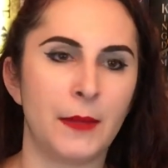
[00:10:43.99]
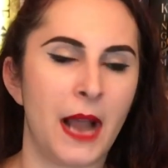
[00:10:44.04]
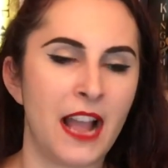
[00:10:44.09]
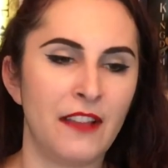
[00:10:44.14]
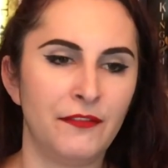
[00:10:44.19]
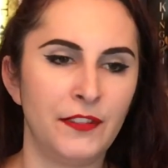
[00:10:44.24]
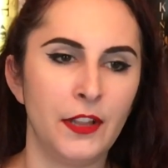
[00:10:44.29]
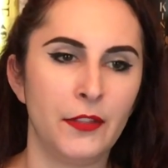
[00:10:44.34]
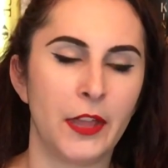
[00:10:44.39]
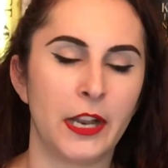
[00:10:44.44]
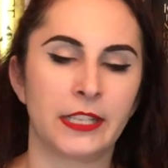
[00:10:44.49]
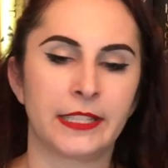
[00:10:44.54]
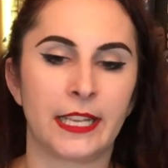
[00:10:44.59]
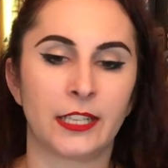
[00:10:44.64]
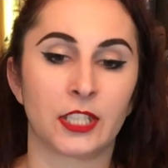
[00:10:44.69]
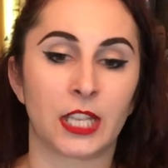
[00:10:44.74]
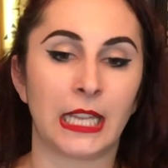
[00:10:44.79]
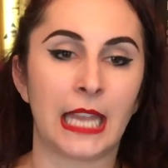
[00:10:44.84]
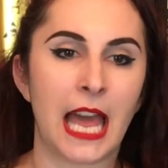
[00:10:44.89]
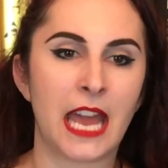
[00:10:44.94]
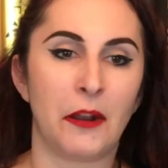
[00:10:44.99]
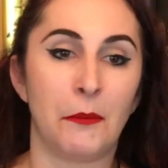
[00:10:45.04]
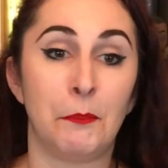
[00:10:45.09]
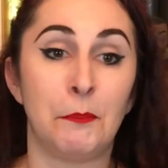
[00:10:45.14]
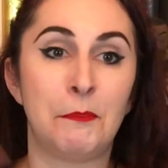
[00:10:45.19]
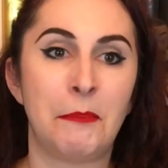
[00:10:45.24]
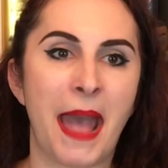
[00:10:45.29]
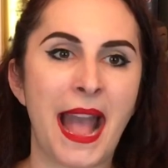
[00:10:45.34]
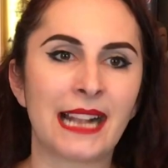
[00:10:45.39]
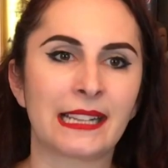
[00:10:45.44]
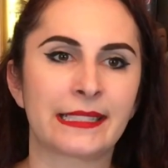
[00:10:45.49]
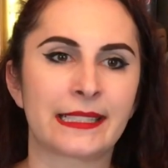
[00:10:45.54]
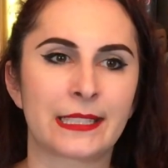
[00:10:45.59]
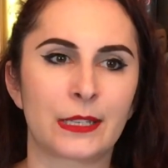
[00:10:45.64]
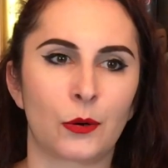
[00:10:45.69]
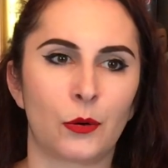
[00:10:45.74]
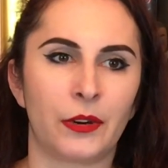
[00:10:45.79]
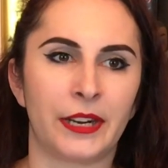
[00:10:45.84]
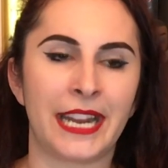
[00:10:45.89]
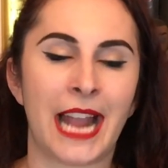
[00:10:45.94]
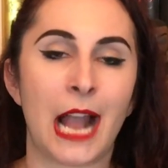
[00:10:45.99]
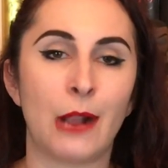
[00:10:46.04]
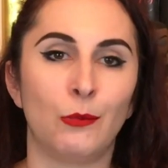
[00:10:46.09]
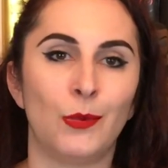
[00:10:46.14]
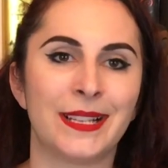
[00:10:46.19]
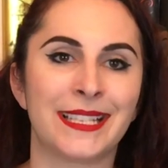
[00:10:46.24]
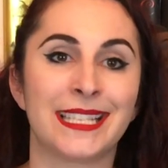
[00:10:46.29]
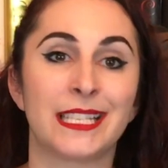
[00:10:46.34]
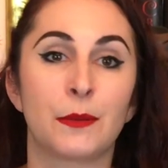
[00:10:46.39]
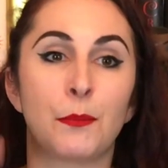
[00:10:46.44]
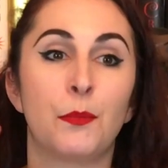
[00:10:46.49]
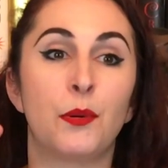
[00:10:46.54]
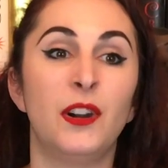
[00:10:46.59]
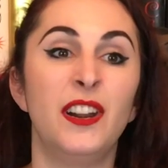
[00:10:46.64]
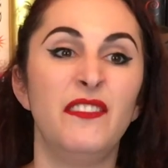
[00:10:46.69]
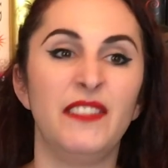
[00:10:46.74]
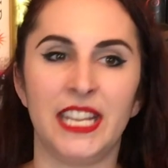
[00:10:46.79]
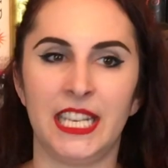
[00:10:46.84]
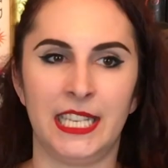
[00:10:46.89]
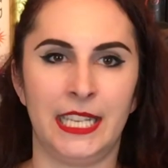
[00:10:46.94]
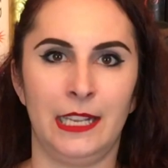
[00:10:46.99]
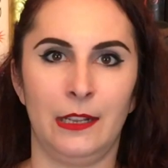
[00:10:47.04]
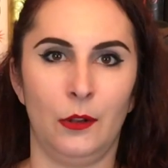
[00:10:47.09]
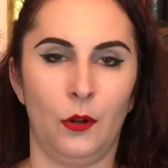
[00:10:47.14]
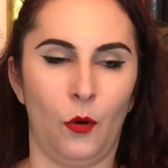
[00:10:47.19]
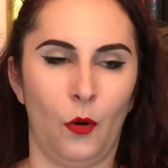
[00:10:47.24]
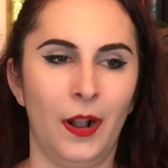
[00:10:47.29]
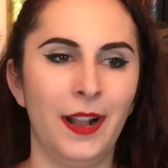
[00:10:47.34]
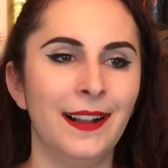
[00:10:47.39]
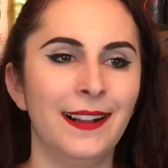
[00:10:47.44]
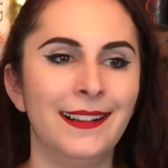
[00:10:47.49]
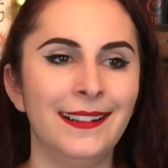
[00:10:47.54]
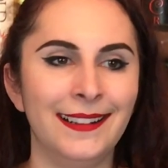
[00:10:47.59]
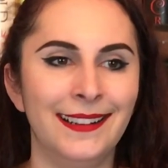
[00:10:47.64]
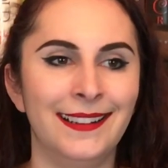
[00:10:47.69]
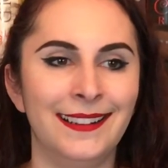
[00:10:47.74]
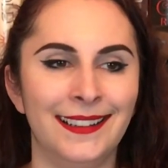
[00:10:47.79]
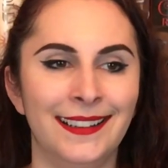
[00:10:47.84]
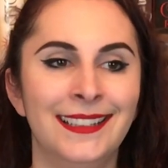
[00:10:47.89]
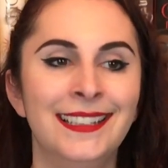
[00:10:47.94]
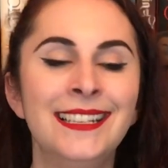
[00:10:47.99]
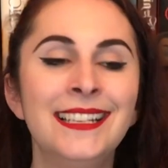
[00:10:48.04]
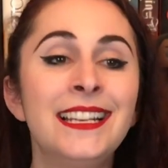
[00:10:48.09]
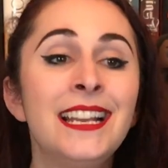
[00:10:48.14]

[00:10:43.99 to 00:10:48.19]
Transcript: I feel that there's a lot of backstory I wasn't privy to.